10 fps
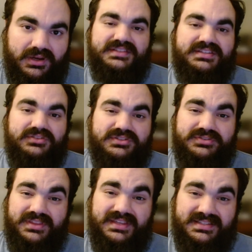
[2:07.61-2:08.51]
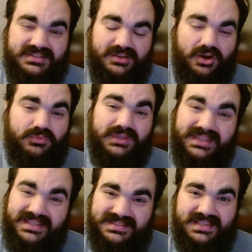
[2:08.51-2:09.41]
The skills for this are
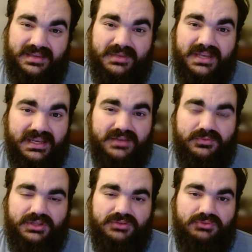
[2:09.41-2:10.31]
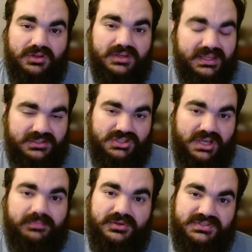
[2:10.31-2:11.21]
really intimidating when you look at a
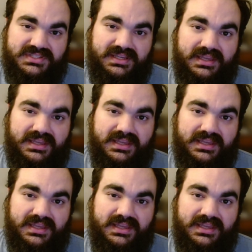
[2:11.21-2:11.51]
job posting.